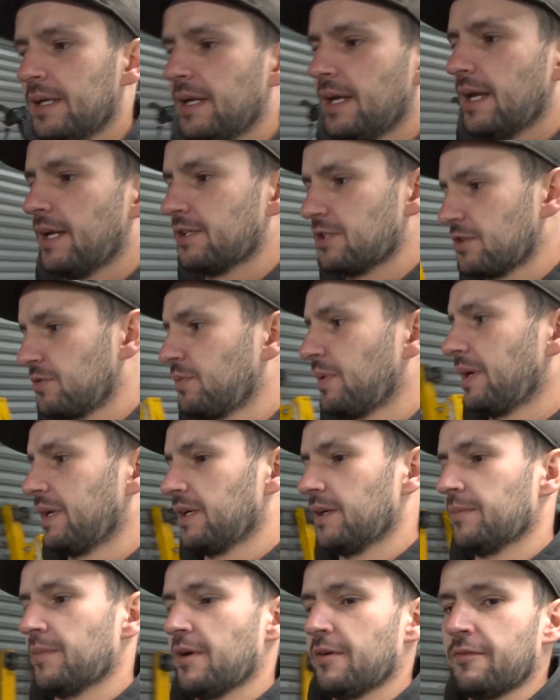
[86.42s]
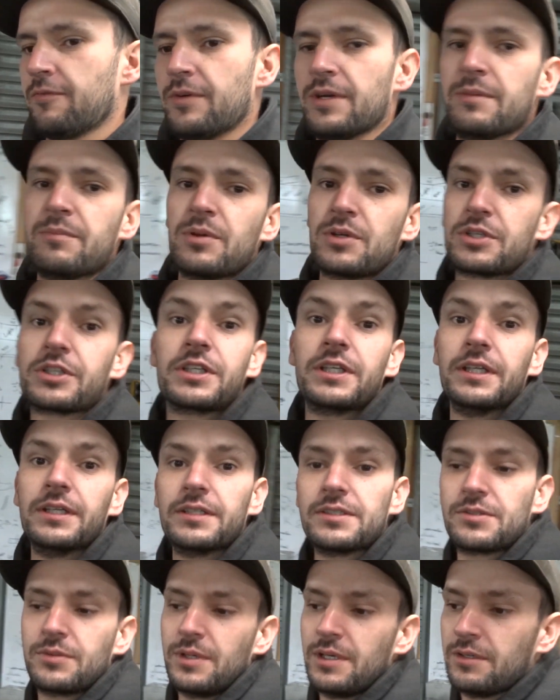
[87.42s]
And just waiting on my rebush kit
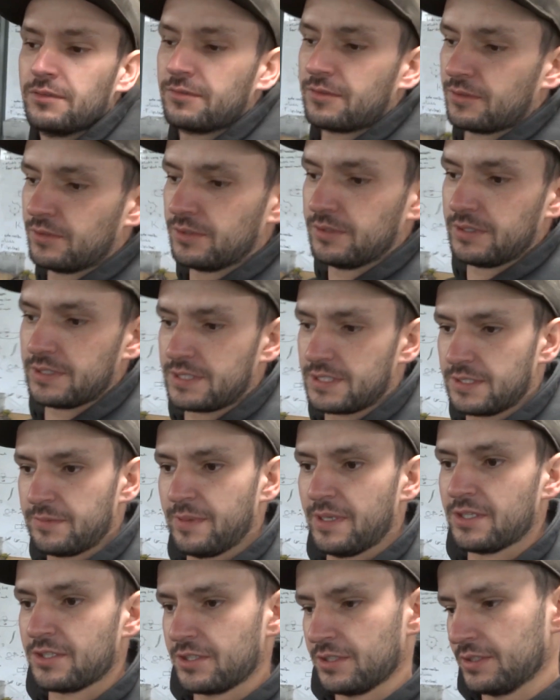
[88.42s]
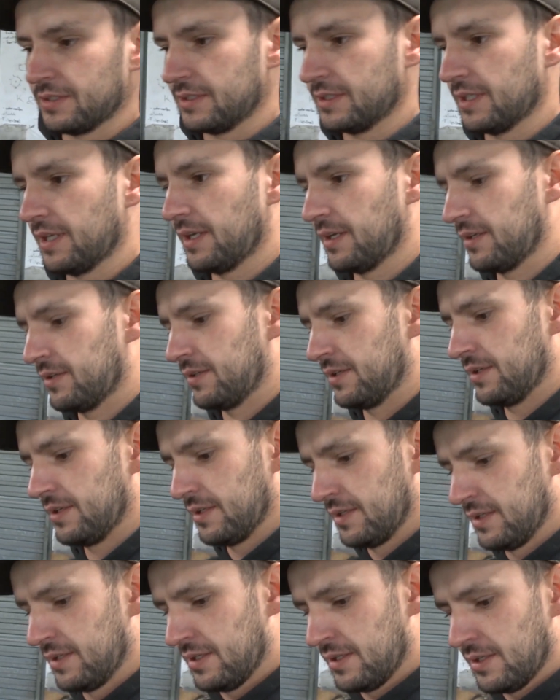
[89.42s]
as well for all the suspension. So
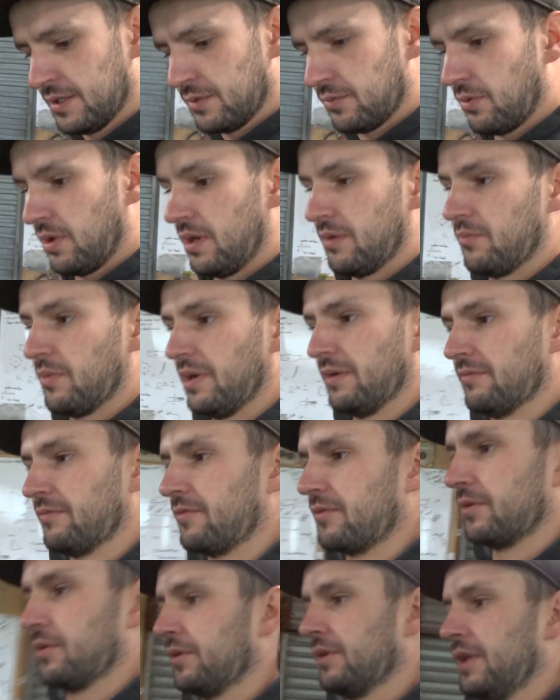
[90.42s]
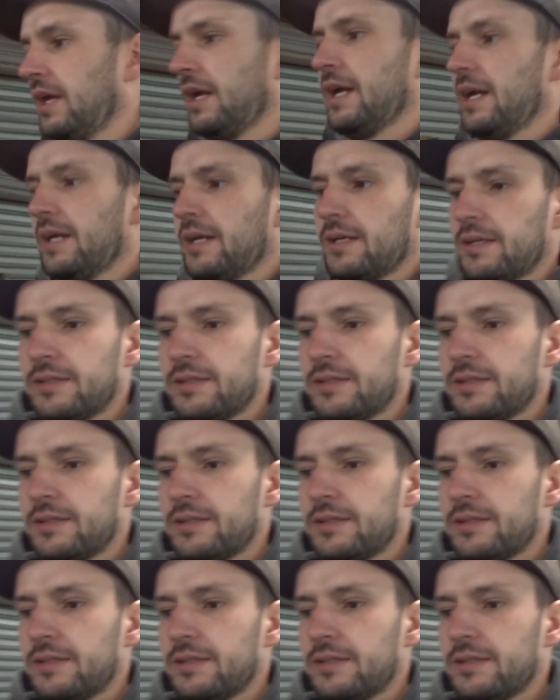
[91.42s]
while I'm waiting for all that,